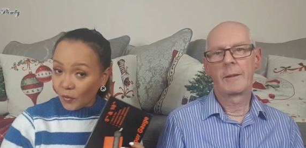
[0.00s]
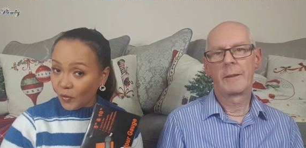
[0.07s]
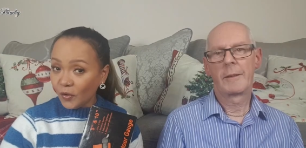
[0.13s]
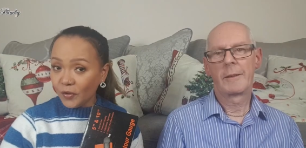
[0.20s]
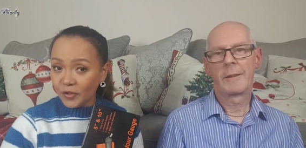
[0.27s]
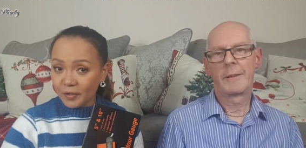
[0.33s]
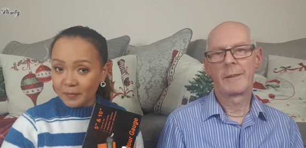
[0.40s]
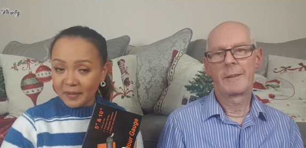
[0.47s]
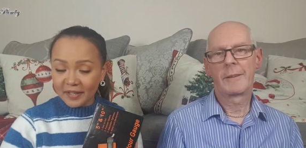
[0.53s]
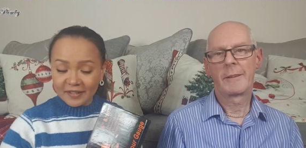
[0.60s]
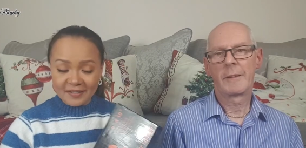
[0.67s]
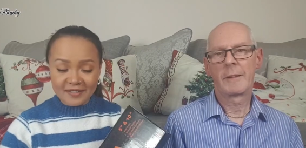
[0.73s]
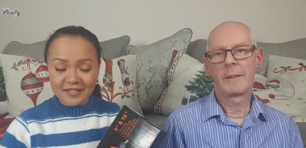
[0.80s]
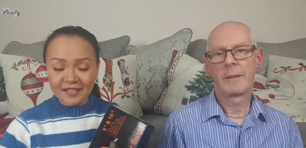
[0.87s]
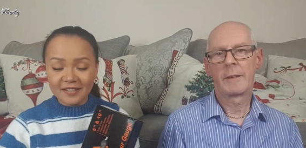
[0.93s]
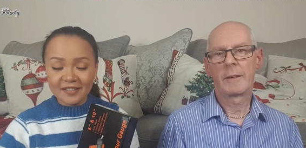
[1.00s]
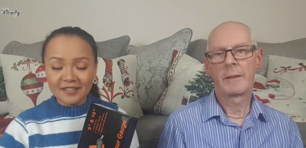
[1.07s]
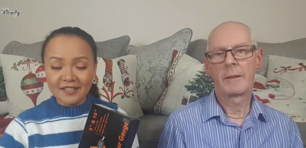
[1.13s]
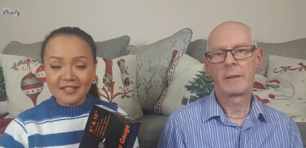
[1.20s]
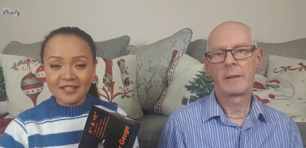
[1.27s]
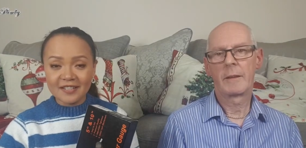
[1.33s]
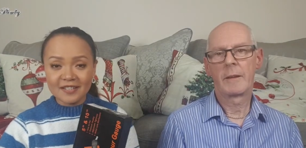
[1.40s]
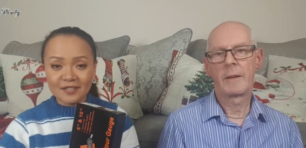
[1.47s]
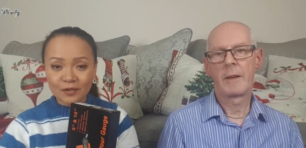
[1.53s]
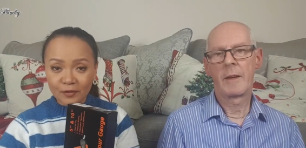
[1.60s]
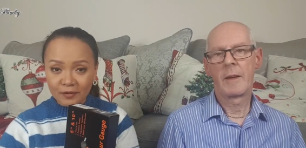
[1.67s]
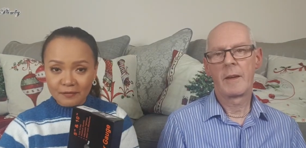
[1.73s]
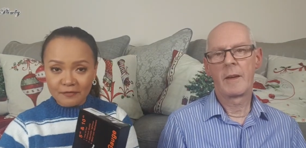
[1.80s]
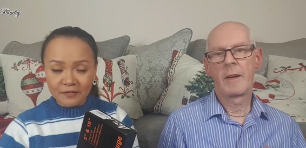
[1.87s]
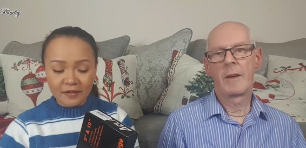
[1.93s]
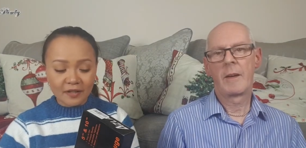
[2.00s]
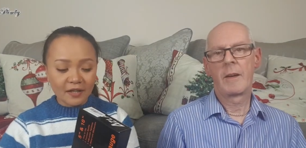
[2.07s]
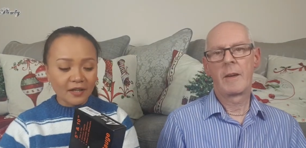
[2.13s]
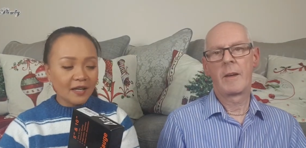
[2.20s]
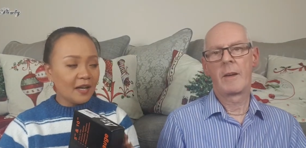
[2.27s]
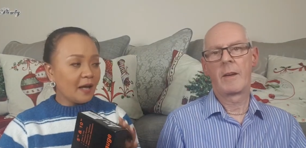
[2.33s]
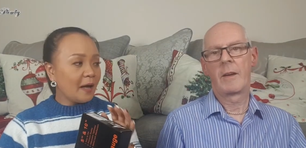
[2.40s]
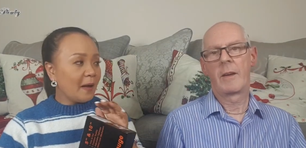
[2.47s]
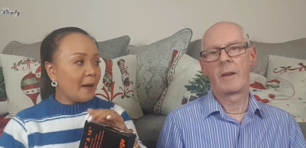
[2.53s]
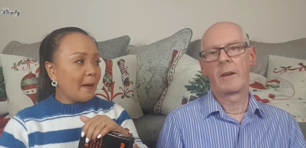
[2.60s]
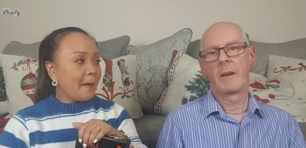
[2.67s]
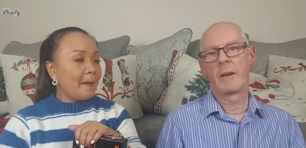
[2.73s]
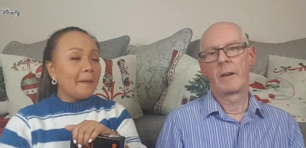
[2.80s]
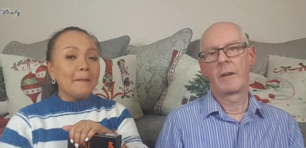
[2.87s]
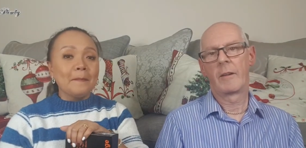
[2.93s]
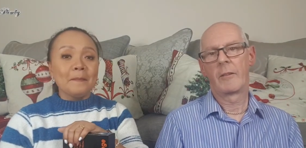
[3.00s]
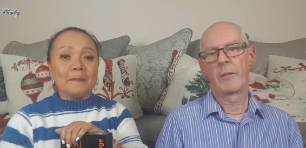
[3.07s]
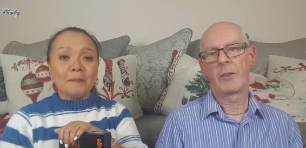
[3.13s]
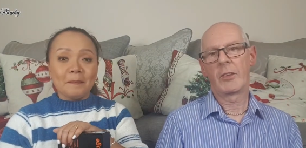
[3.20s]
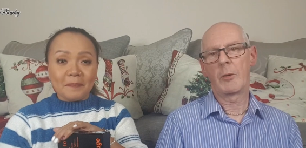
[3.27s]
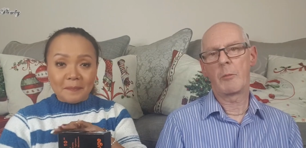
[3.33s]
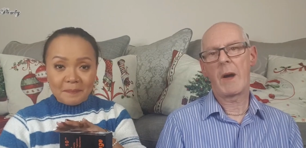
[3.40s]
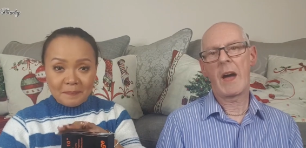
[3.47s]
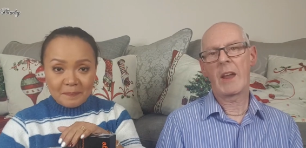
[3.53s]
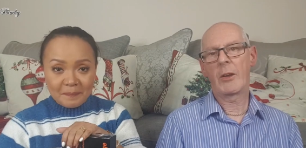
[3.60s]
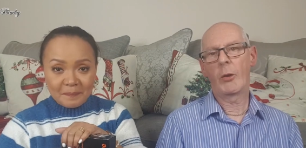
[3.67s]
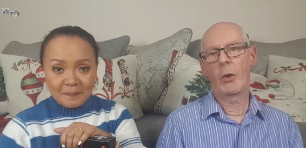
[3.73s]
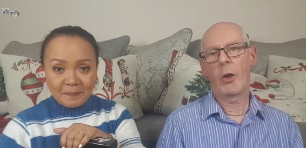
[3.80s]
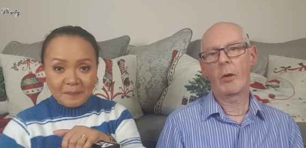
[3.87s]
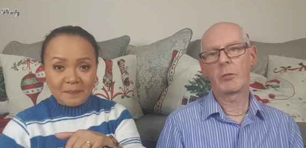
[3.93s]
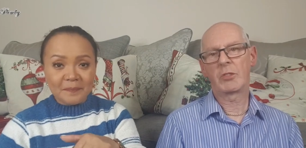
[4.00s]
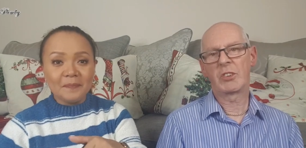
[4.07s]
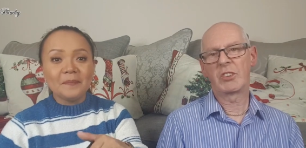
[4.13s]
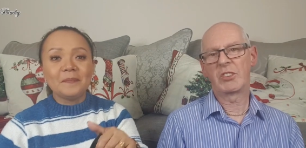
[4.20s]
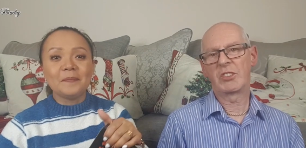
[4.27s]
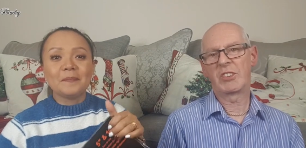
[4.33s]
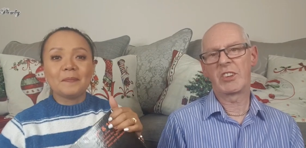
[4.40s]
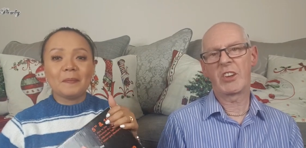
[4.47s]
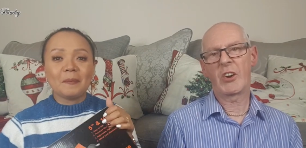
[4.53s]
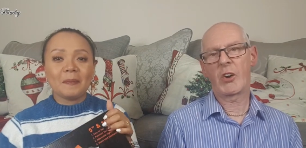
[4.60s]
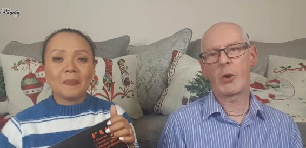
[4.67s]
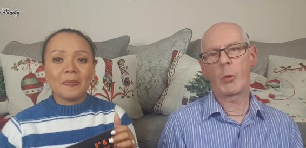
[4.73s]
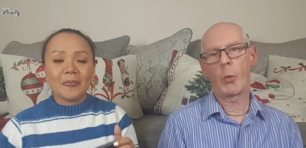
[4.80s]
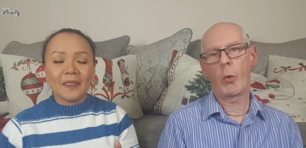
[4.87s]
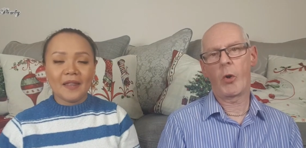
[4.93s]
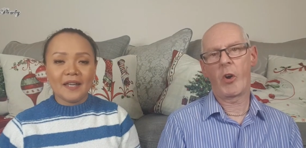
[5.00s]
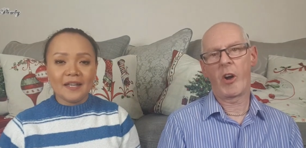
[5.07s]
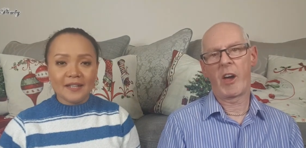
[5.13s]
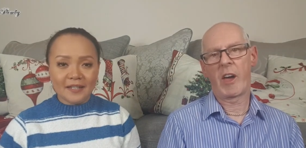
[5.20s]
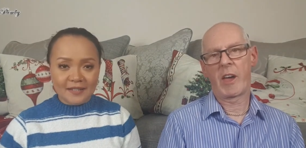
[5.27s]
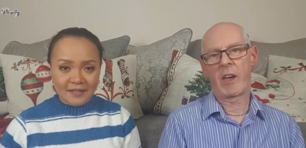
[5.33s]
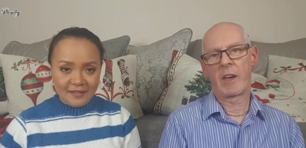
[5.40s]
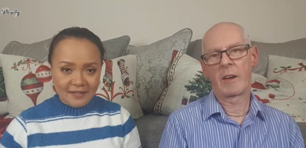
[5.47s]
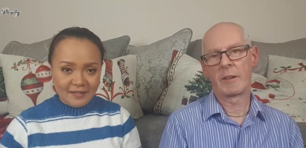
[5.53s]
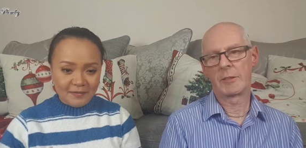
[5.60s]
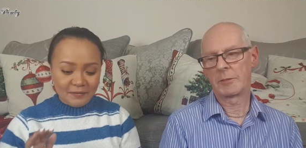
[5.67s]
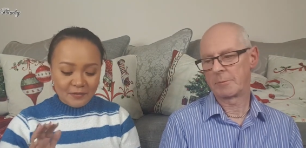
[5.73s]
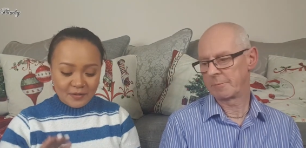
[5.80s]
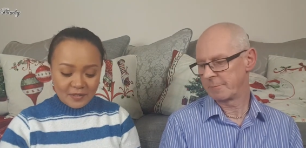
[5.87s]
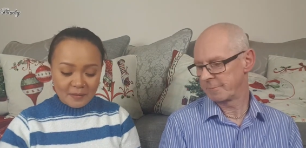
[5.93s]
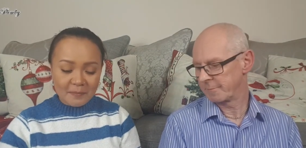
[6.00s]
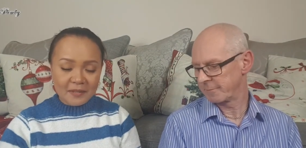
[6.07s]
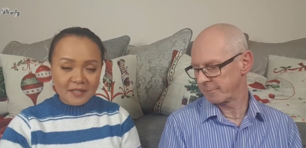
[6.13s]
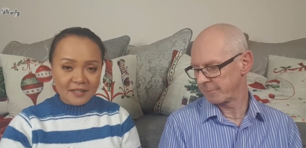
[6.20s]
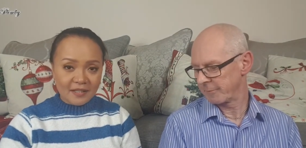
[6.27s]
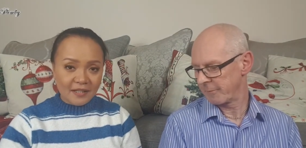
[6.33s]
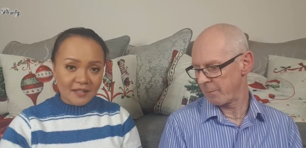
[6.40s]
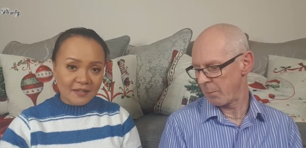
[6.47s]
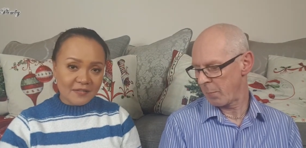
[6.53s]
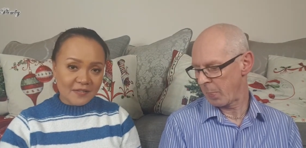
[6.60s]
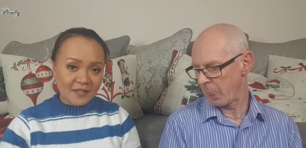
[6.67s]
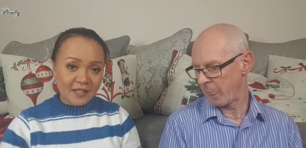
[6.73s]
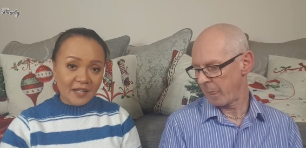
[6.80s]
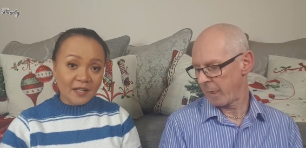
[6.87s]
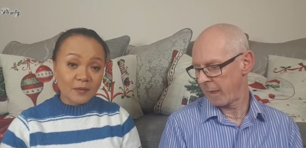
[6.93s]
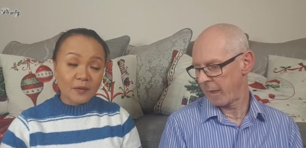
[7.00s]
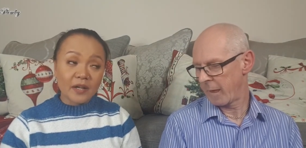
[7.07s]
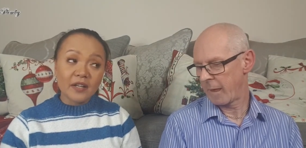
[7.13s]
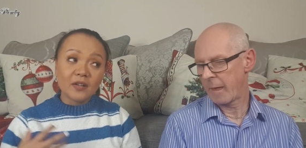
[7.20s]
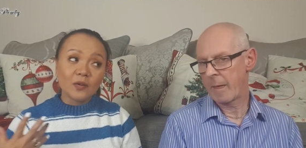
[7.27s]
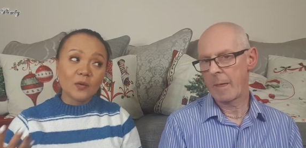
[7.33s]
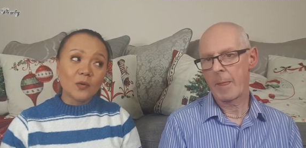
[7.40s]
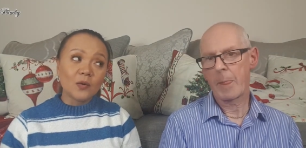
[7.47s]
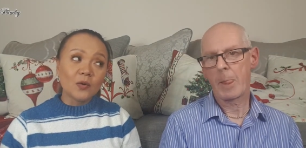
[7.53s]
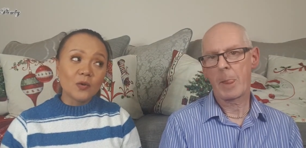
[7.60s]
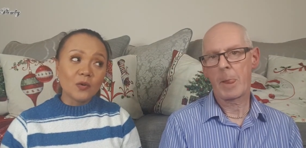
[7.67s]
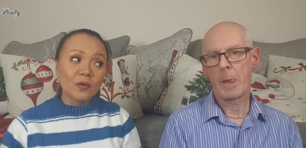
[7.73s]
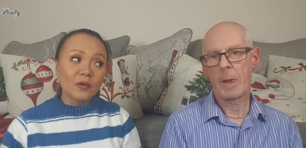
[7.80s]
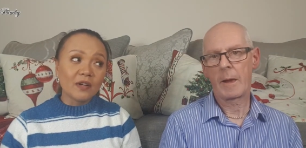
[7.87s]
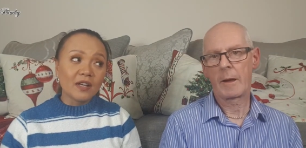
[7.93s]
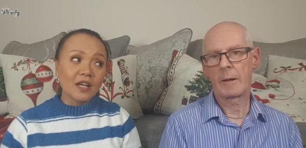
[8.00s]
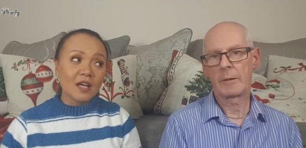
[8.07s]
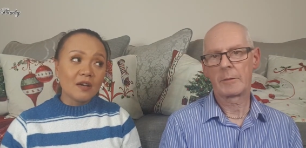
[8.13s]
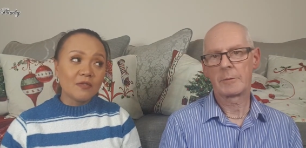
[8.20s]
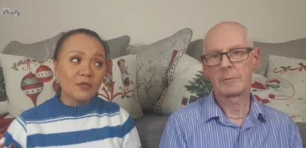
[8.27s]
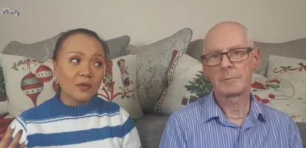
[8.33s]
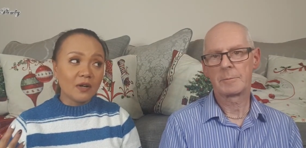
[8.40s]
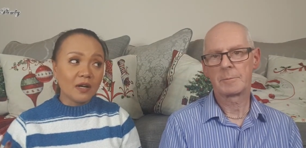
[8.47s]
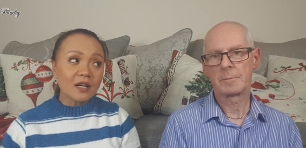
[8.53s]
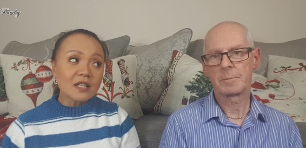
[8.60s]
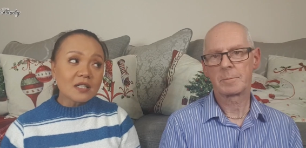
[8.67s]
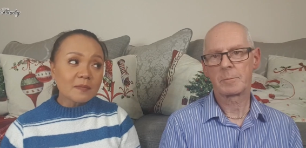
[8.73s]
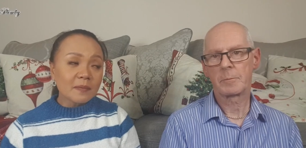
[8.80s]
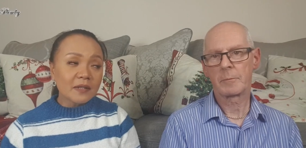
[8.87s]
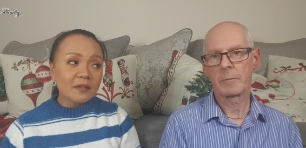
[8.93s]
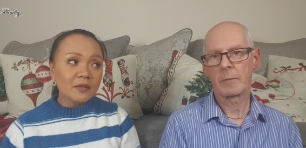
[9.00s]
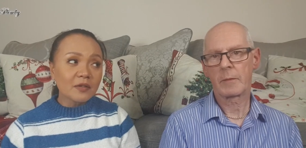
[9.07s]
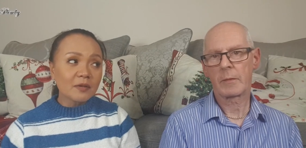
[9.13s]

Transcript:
Speaker 1: Or you might consider this a stocking filler.
Speaker 2: For the man who loves his DIY.
Speaker 1: For somebody that loves DIY, or if your husband or